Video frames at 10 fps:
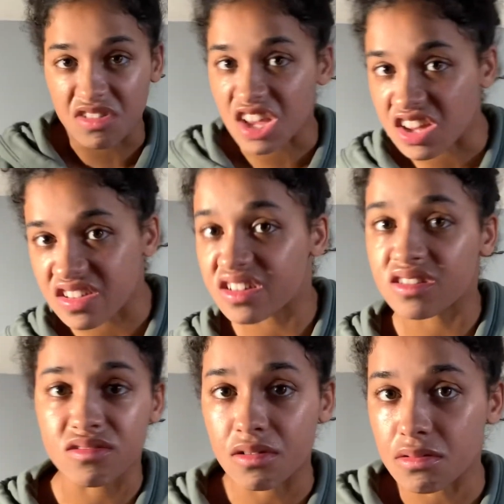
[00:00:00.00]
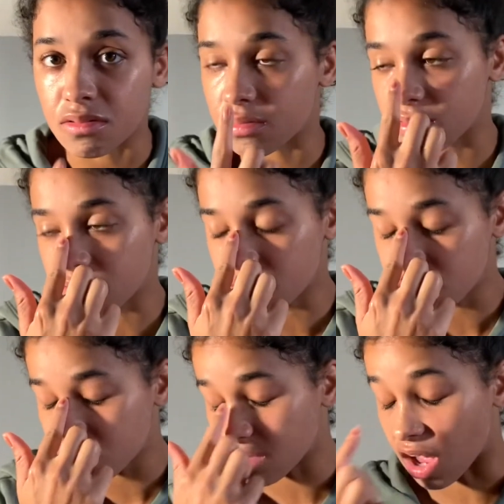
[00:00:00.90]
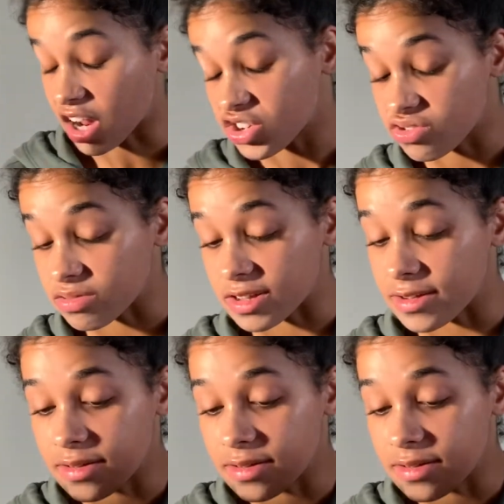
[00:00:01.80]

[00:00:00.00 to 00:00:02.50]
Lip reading: case you didn't know, actually.